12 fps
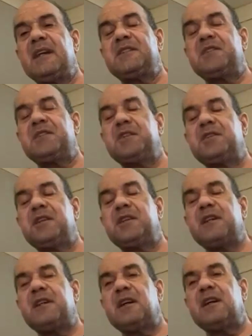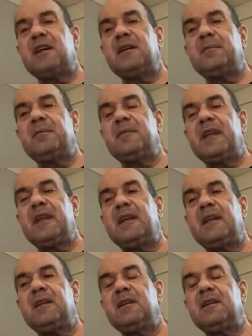still think um, that
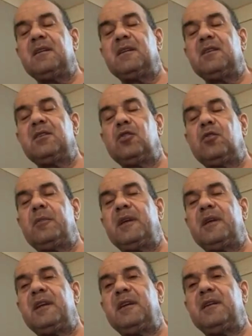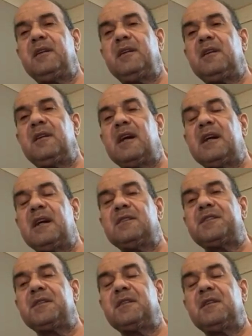nobody
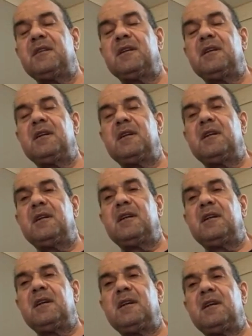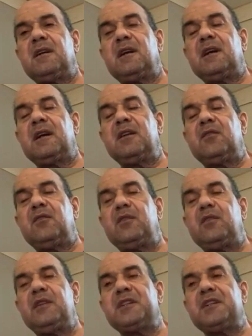else in
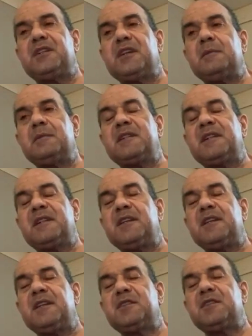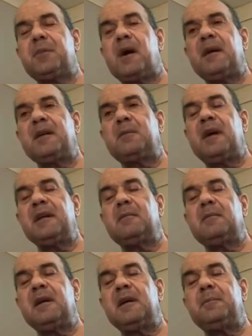recent times has had this problem. Like my
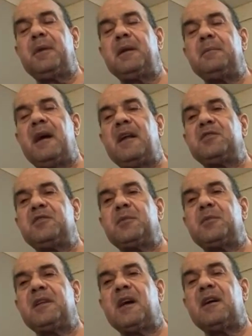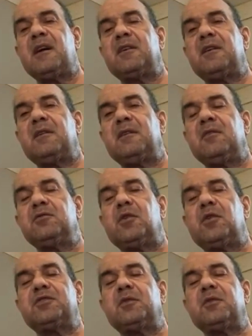my pain management doctor,
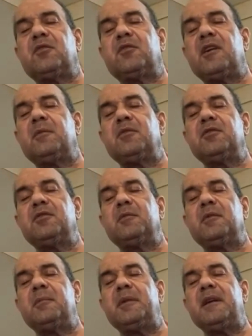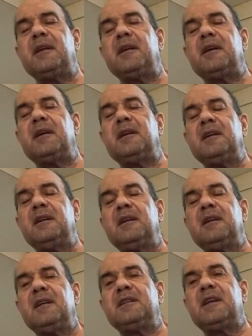who's also an incredible human being, uh,
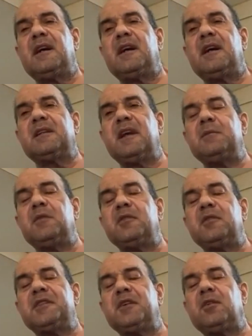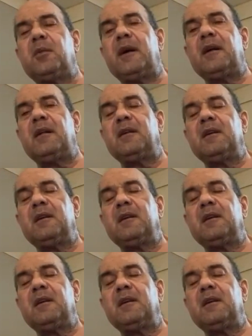Doctor Anne-Marie Stilwell,